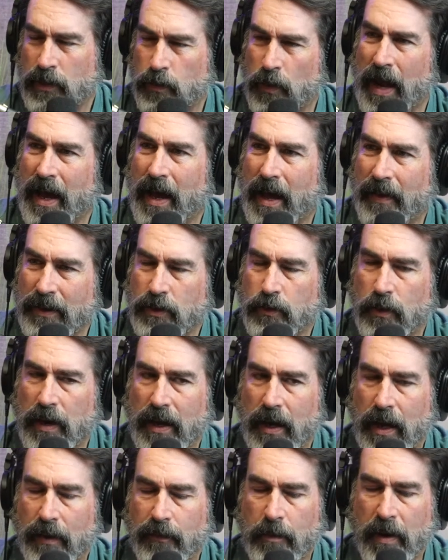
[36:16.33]
what I
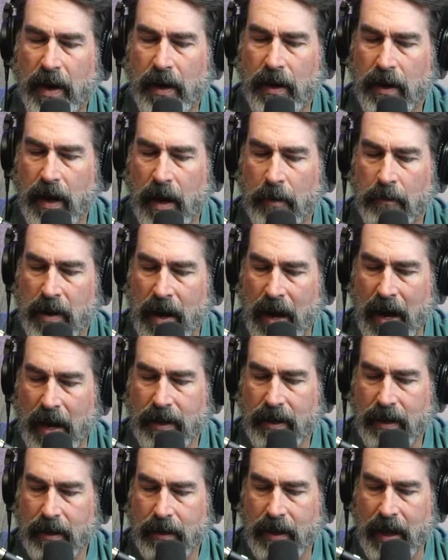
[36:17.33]
love about it. I'm not
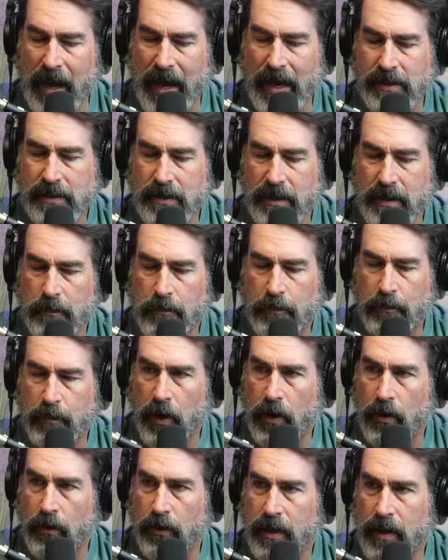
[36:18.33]
gassy,
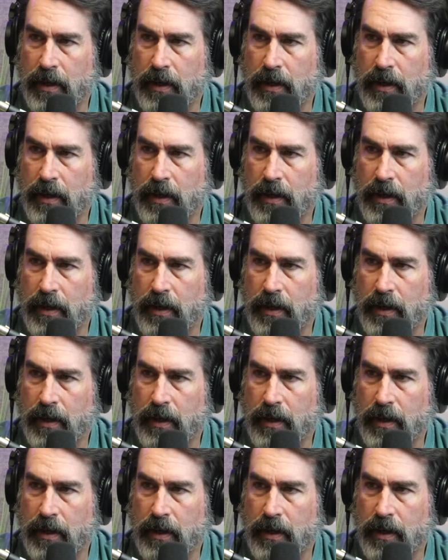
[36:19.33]
bloated.